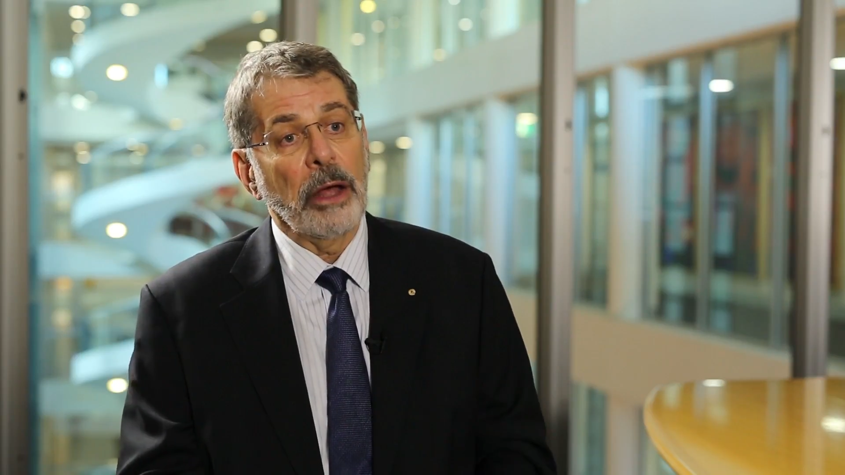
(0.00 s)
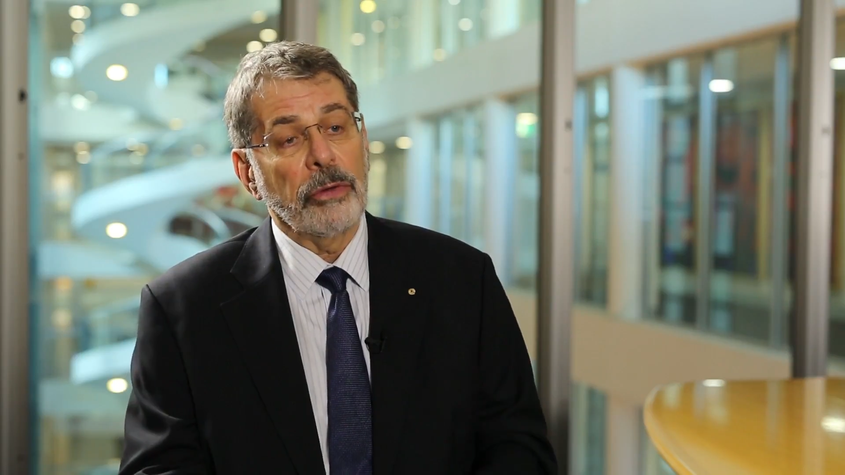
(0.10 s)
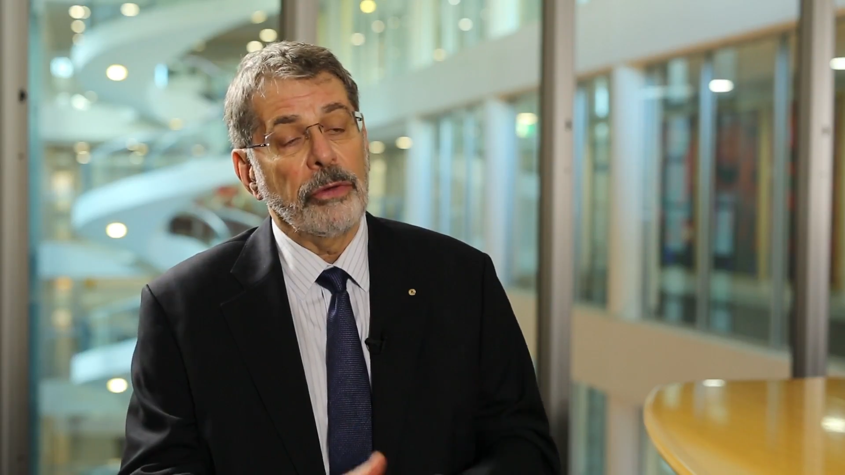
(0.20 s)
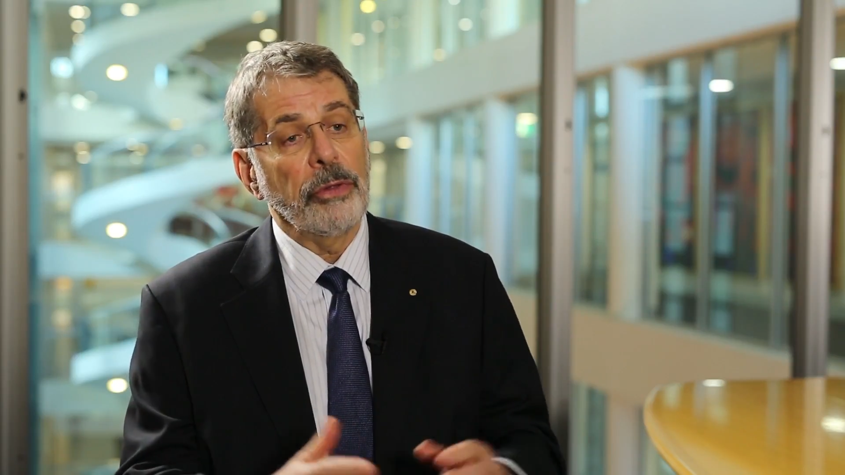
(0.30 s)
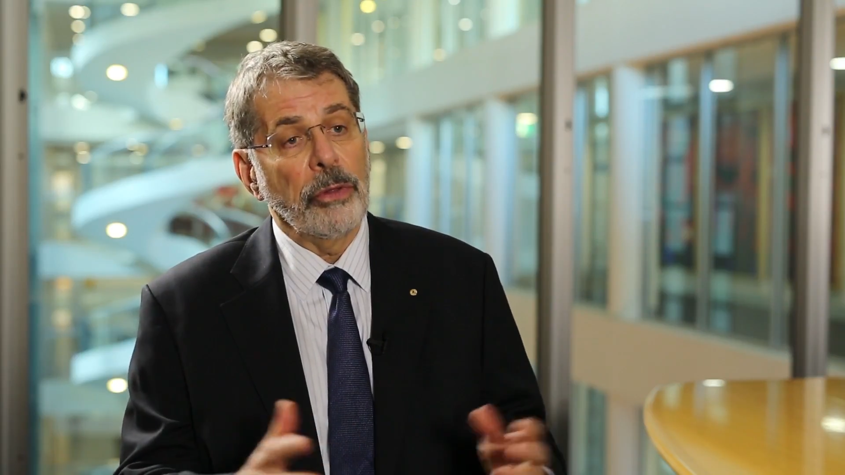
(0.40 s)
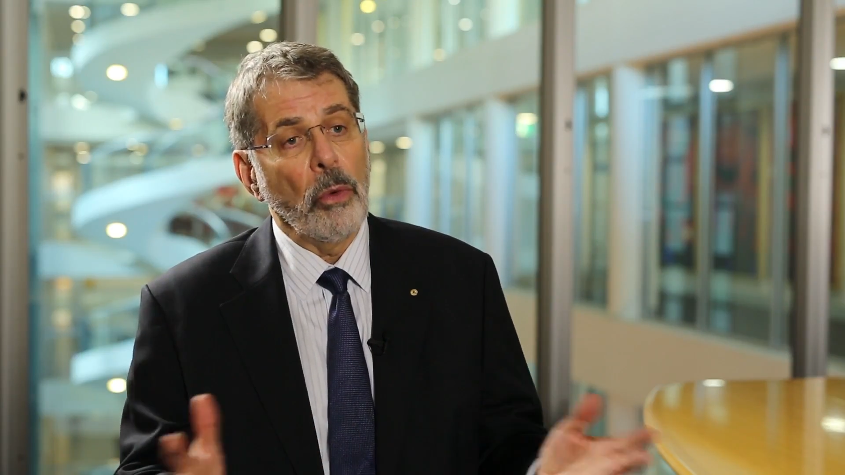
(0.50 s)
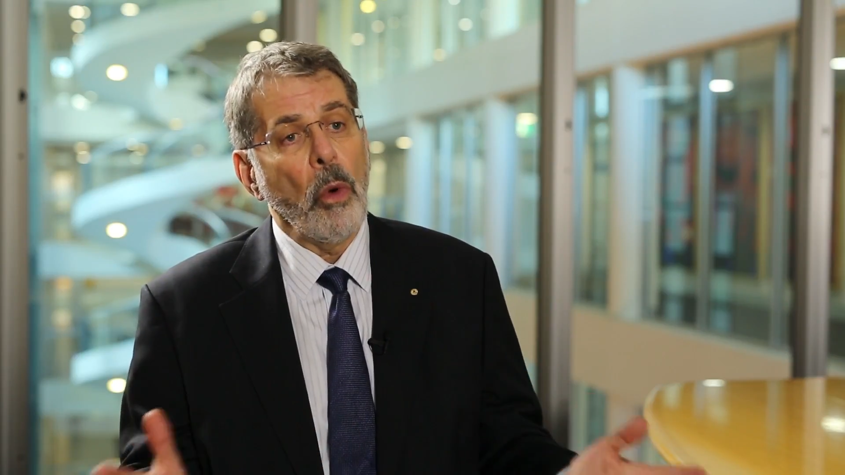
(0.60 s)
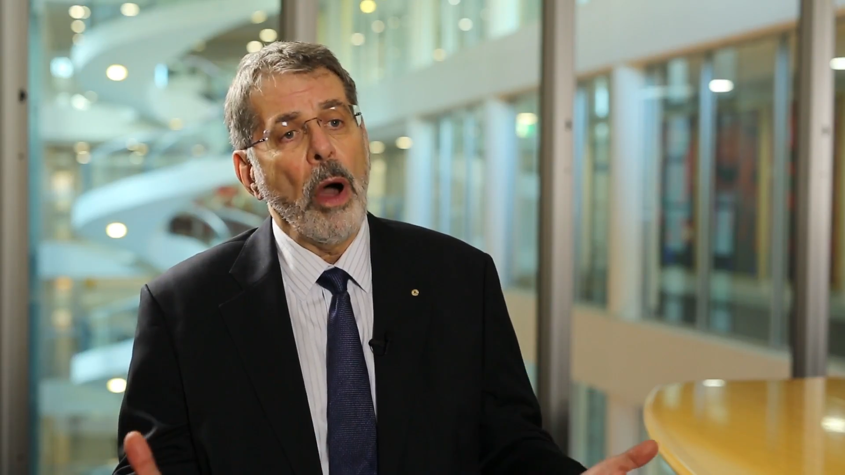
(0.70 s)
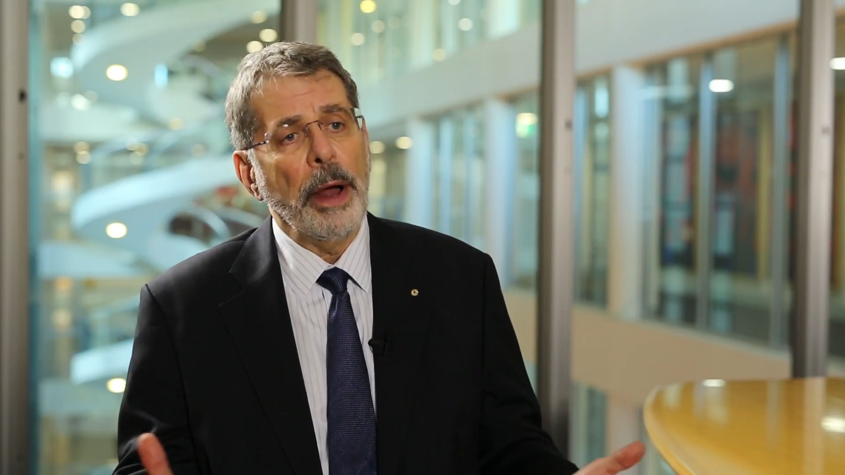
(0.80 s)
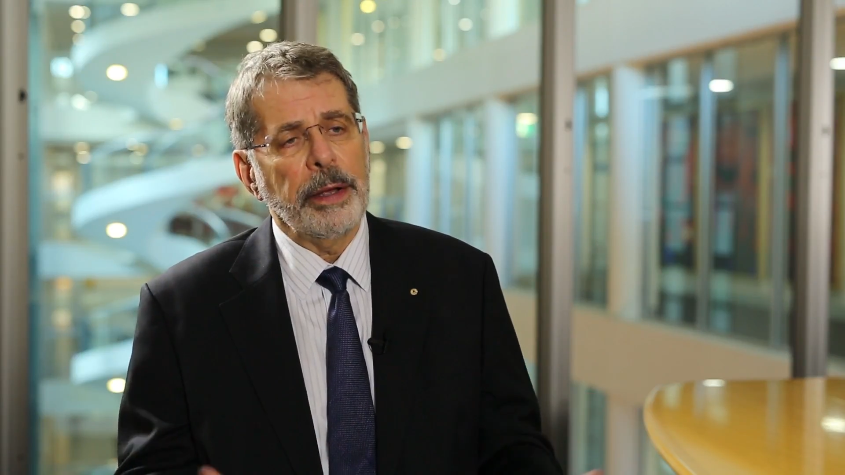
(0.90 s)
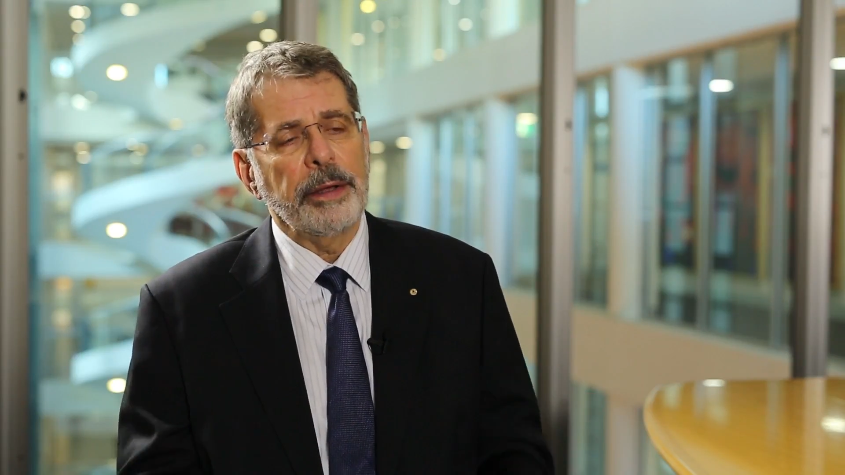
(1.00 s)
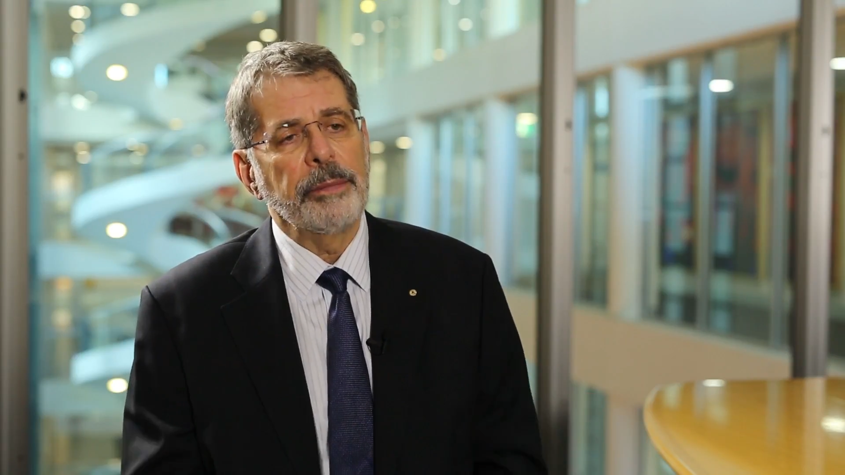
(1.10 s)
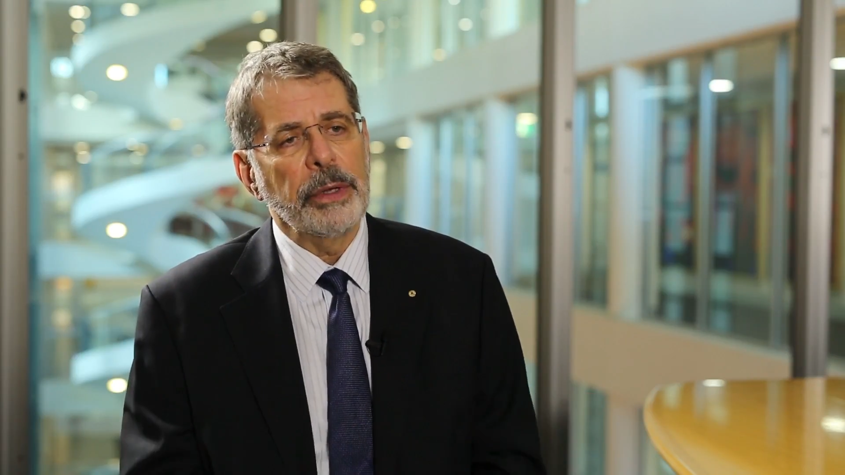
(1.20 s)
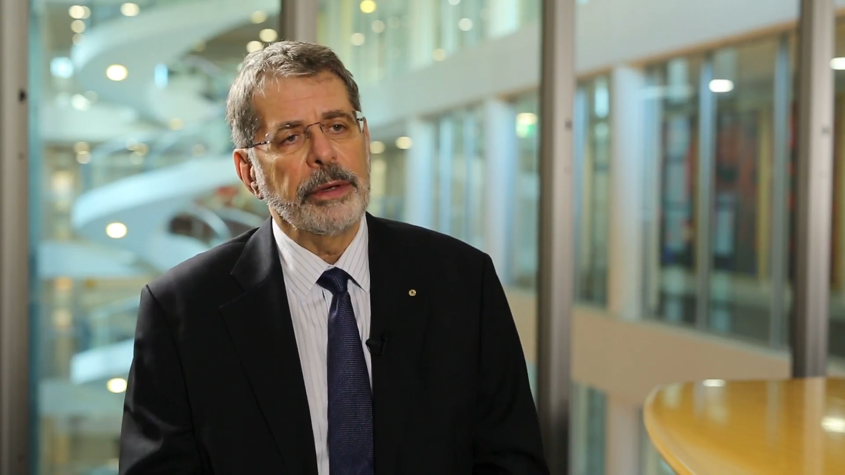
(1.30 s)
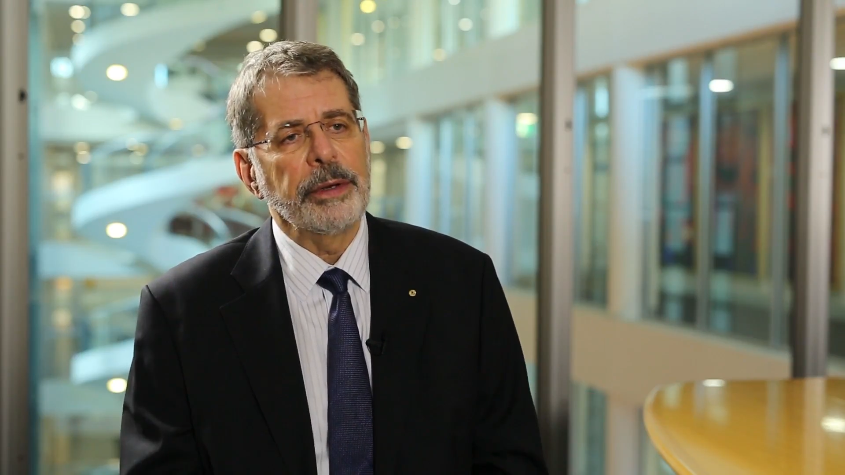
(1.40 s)
out to the wider
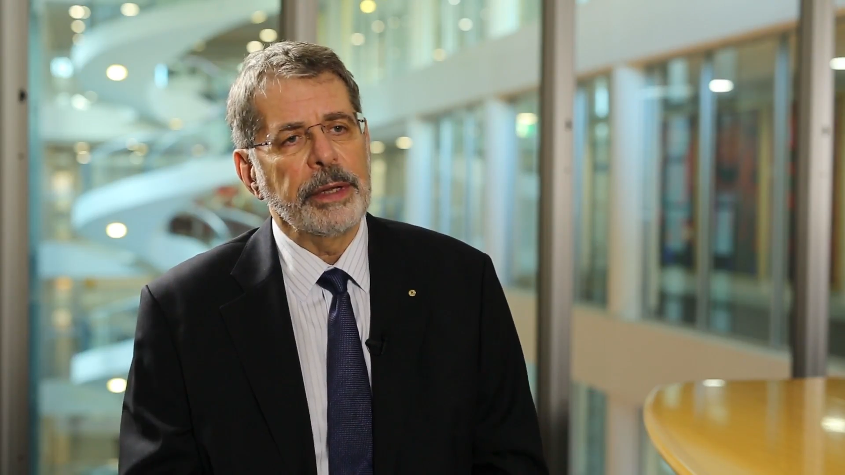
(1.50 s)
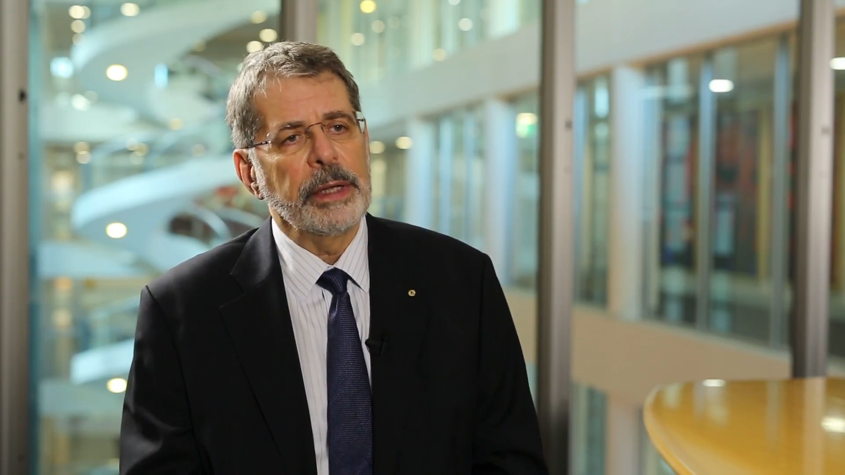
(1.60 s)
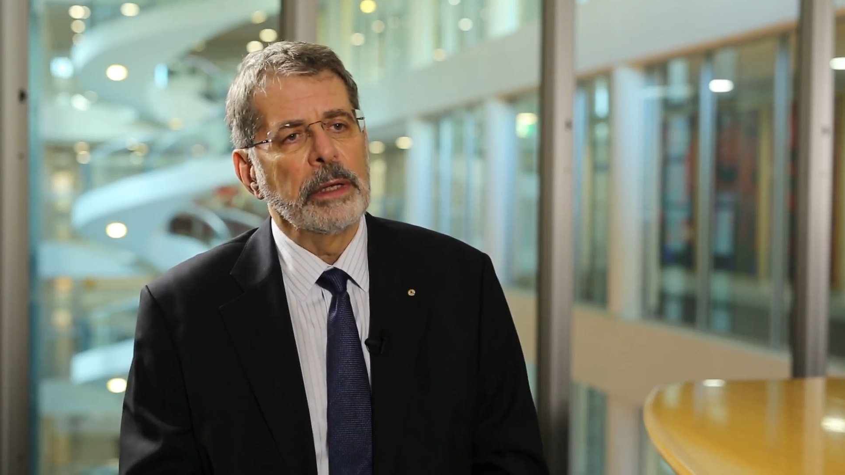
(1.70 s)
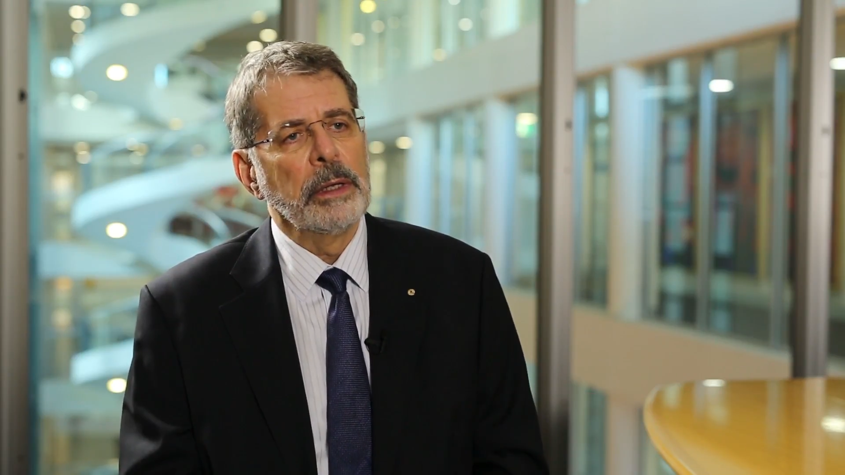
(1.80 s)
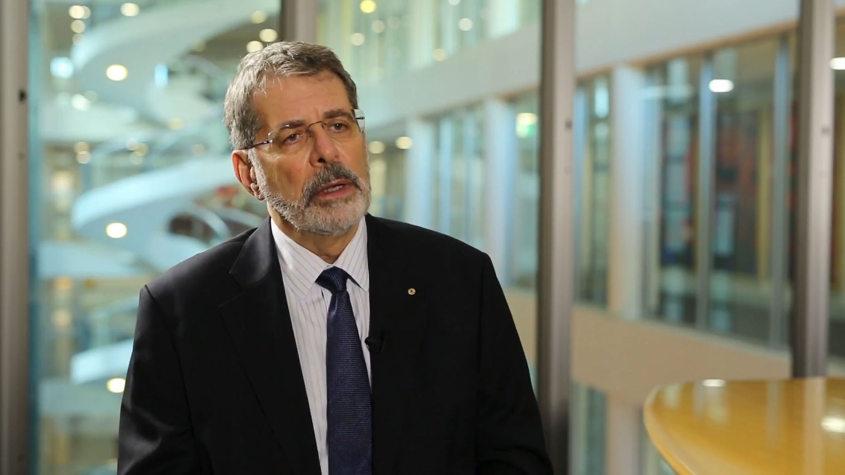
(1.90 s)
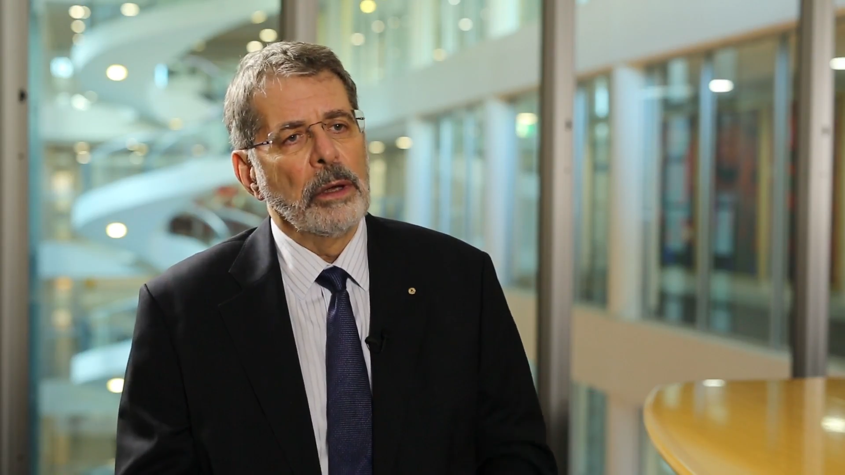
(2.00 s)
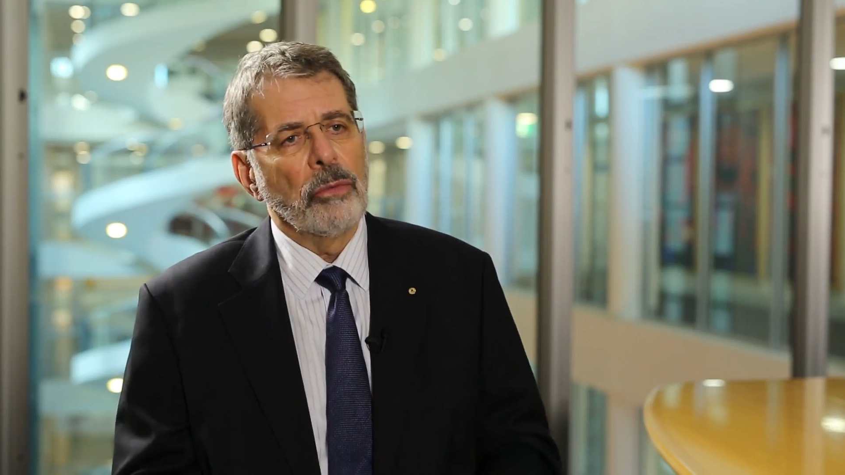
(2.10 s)
community